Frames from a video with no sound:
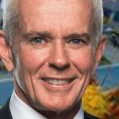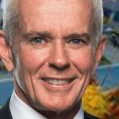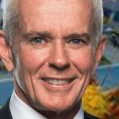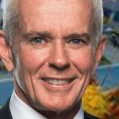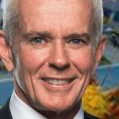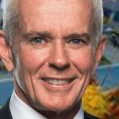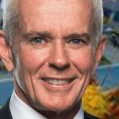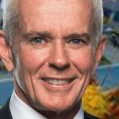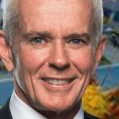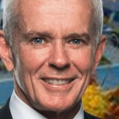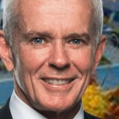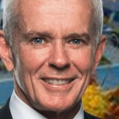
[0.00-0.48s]

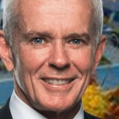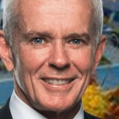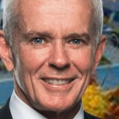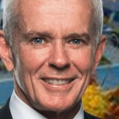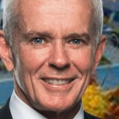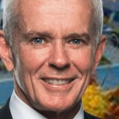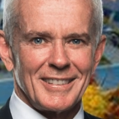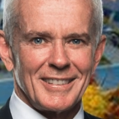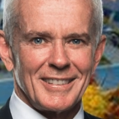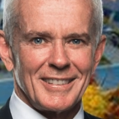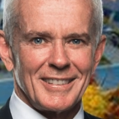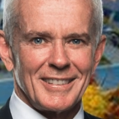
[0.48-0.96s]

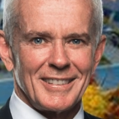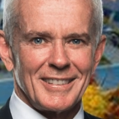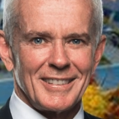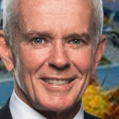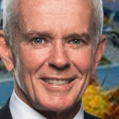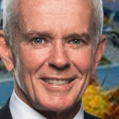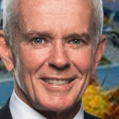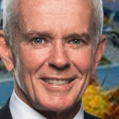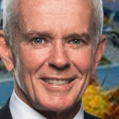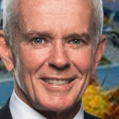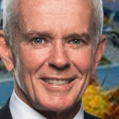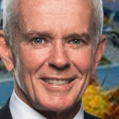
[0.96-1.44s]

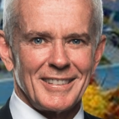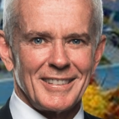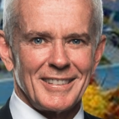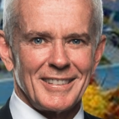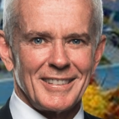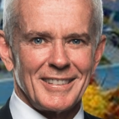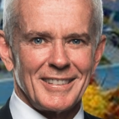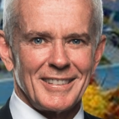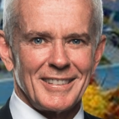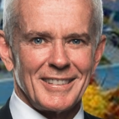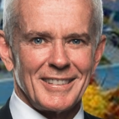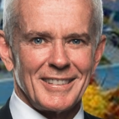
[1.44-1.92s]

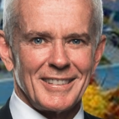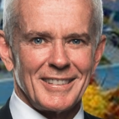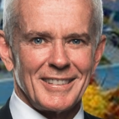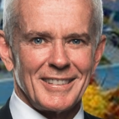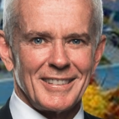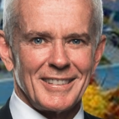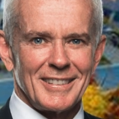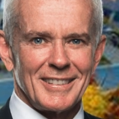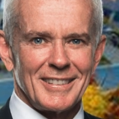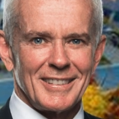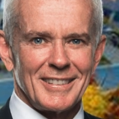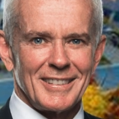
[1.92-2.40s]

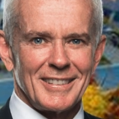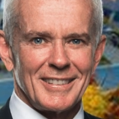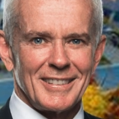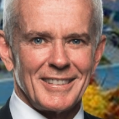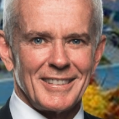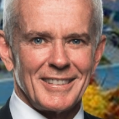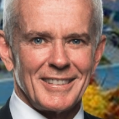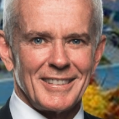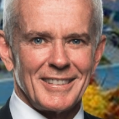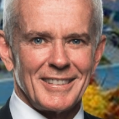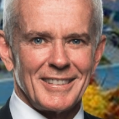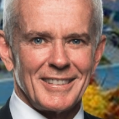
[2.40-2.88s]

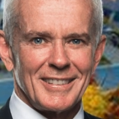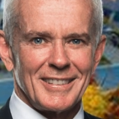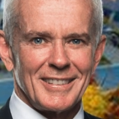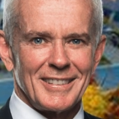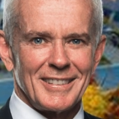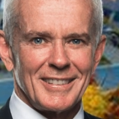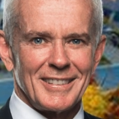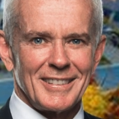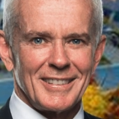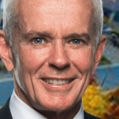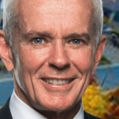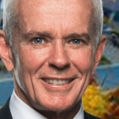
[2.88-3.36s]

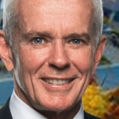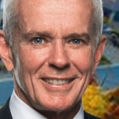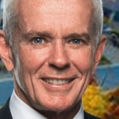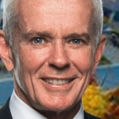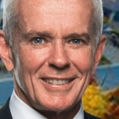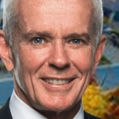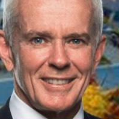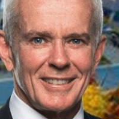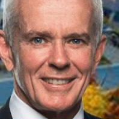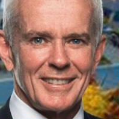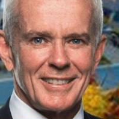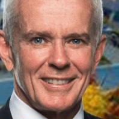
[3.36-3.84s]

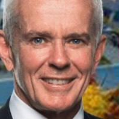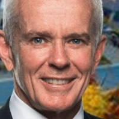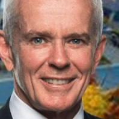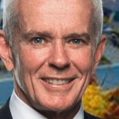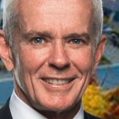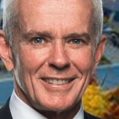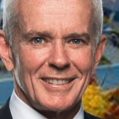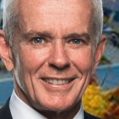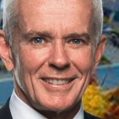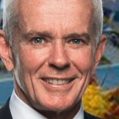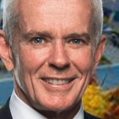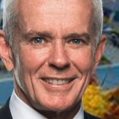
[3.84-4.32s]

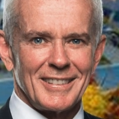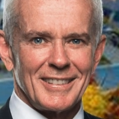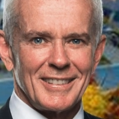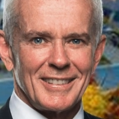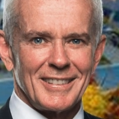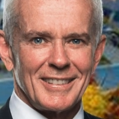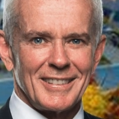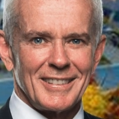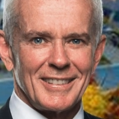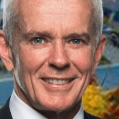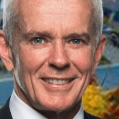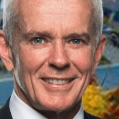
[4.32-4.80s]

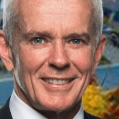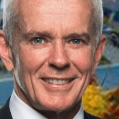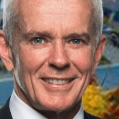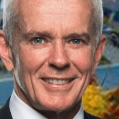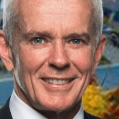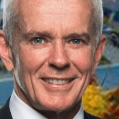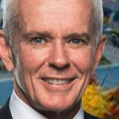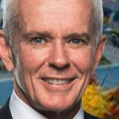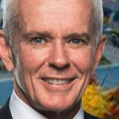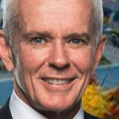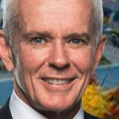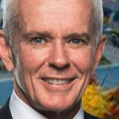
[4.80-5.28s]

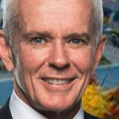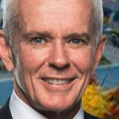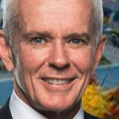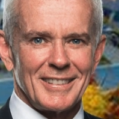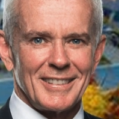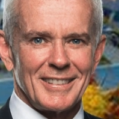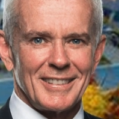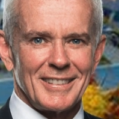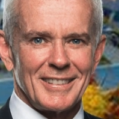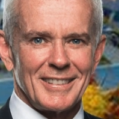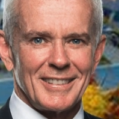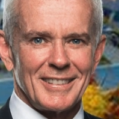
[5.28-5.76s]

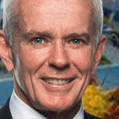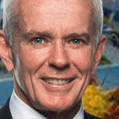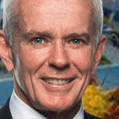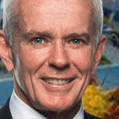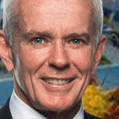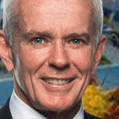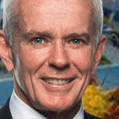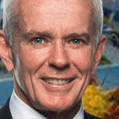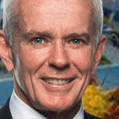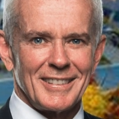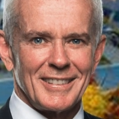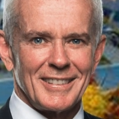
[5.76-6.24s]

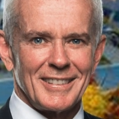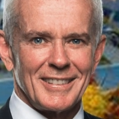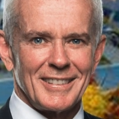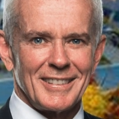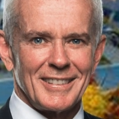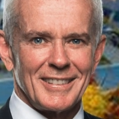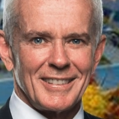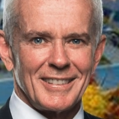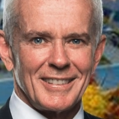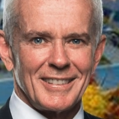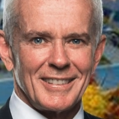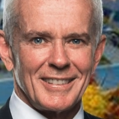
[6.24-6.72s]

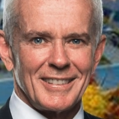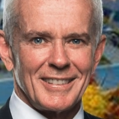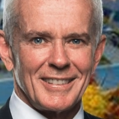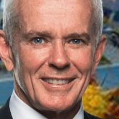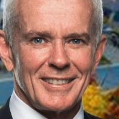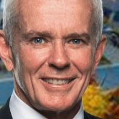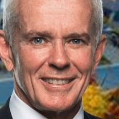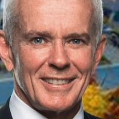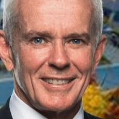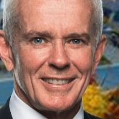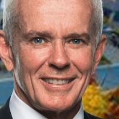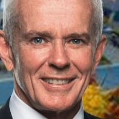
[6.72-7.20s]

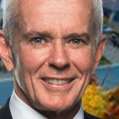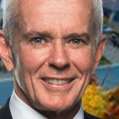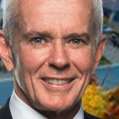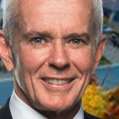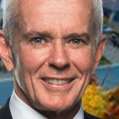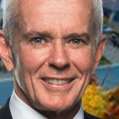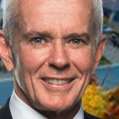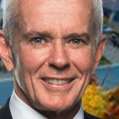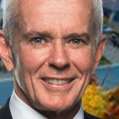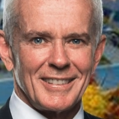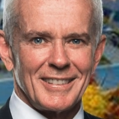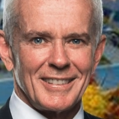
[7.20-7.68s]

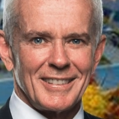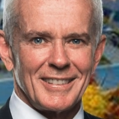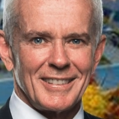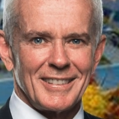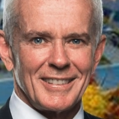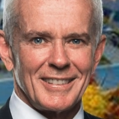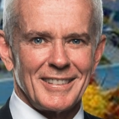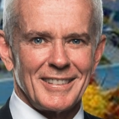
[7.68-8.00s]
(no lip movement)